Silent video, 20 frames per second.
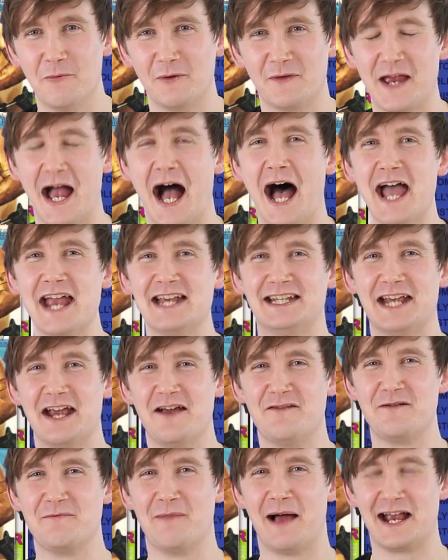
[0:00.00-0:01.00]
but the
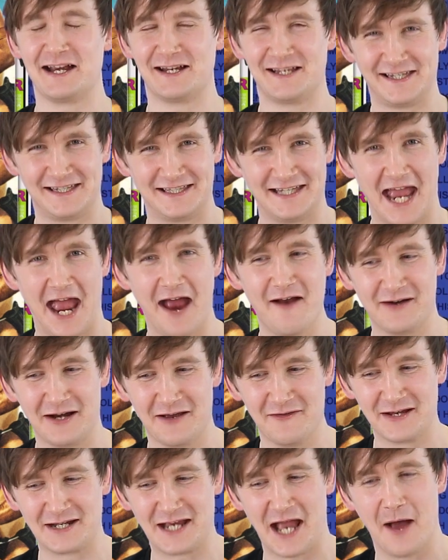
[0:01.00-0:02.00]
idea of him staring
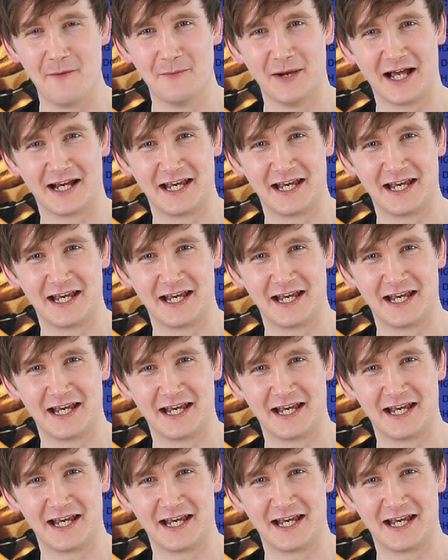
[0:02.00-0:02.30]
at the camera